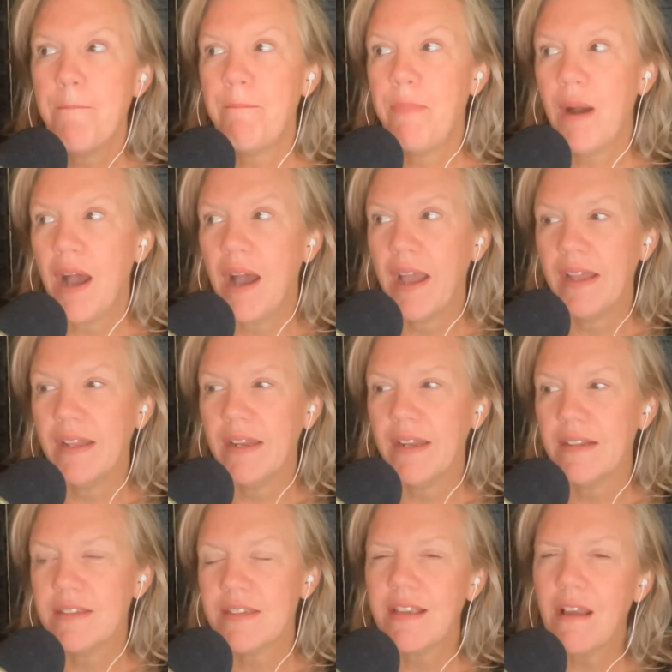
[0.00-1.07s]
But
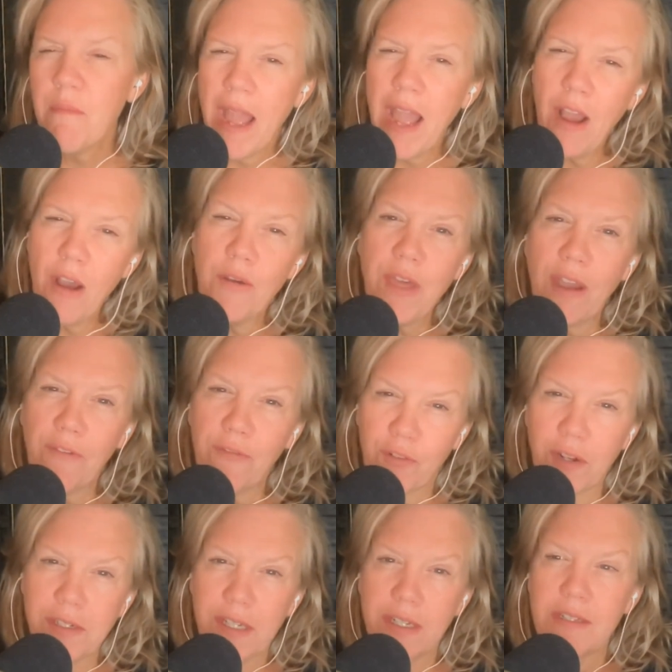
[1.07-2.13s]
somehow that
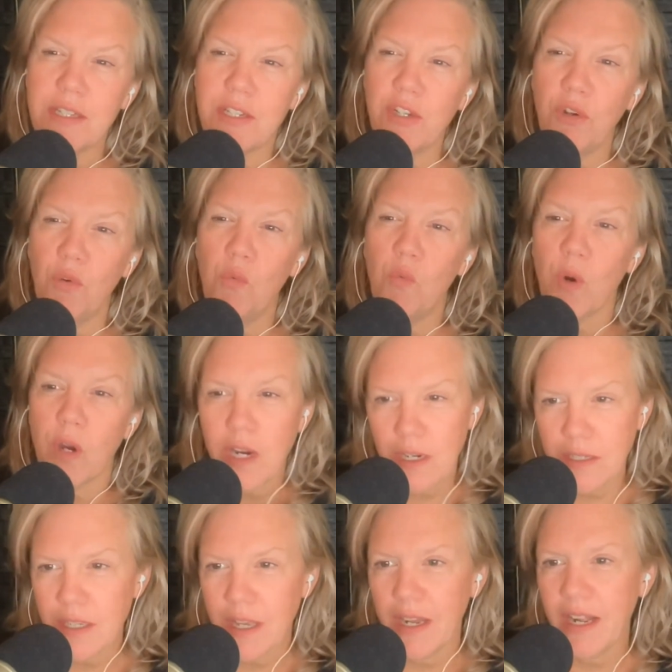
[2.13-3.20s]
fronting still
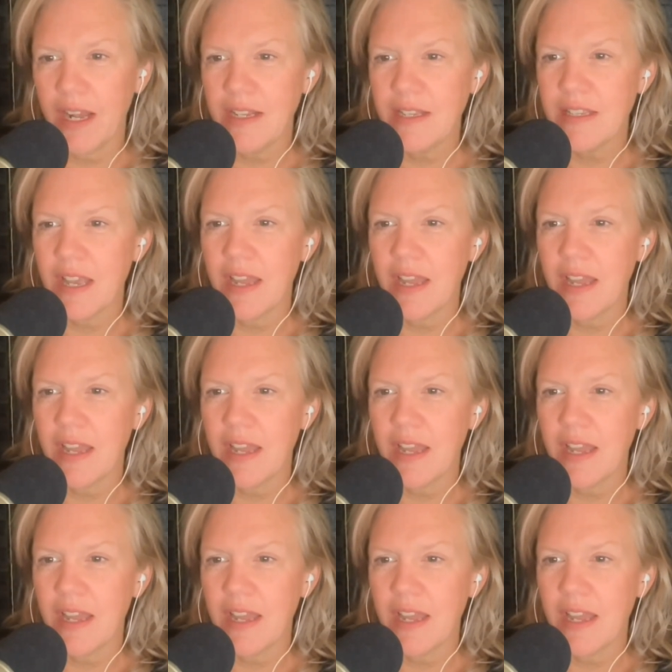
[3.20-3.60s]
works on us.